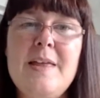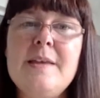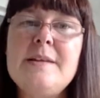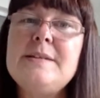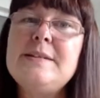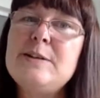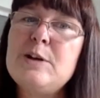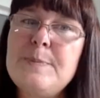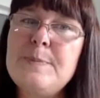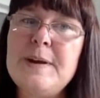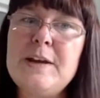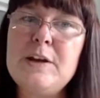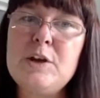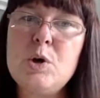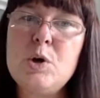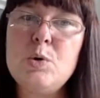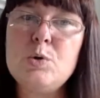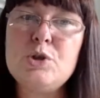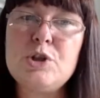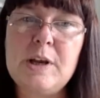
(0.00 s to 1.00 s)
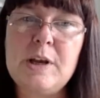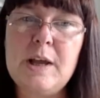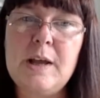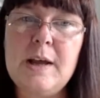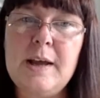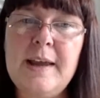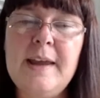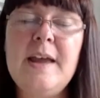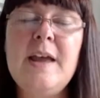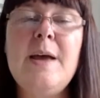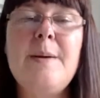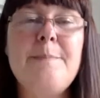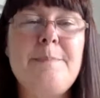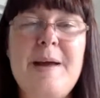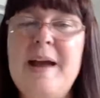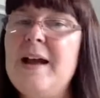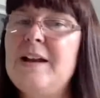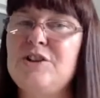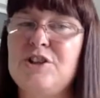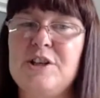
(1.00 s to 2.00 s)
still being called July, but
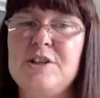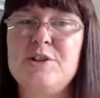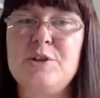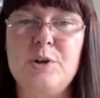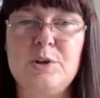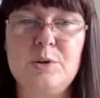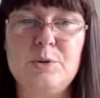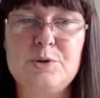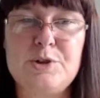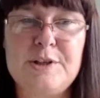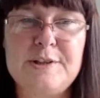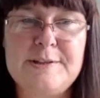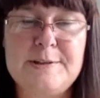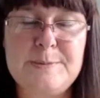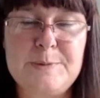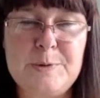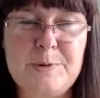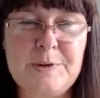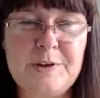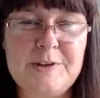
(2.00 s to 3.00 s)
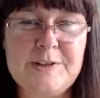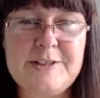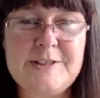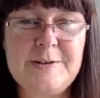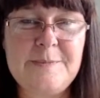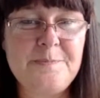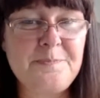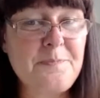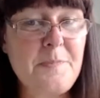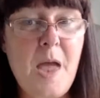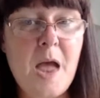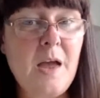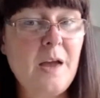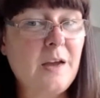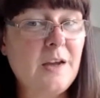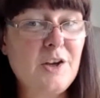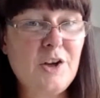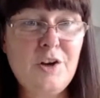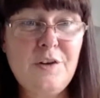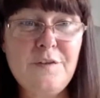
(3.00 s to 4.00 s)
actually it's not launching till August.
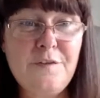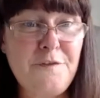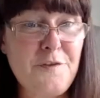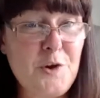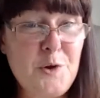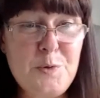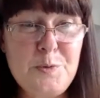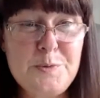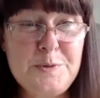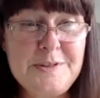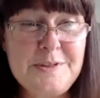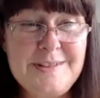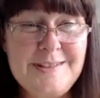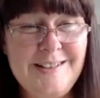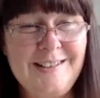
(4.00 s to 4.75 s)
Confused?